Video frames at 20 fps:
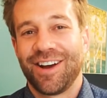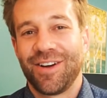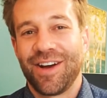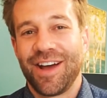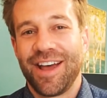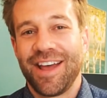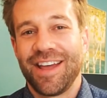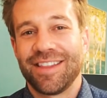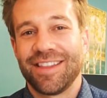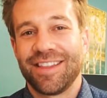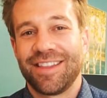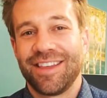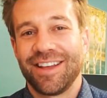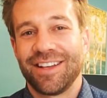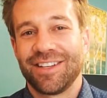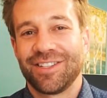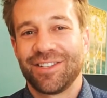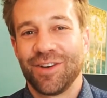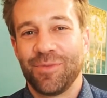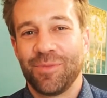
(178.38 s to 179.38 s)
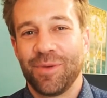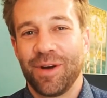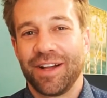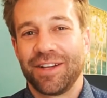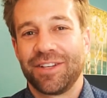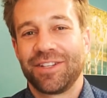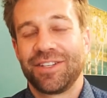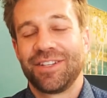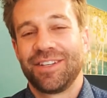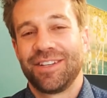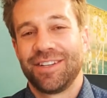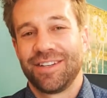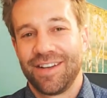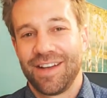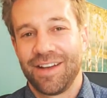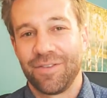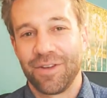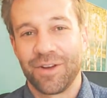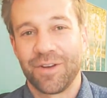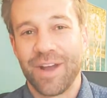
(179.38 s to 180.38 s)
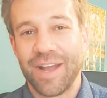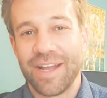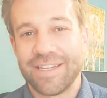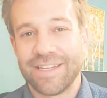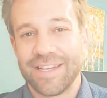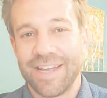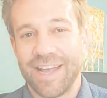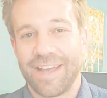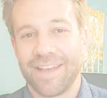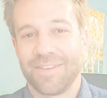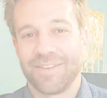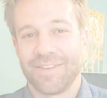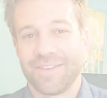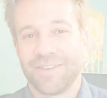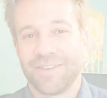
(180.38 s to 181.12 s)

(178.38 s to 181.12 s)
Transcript: All right, thanks so much. Have a great day.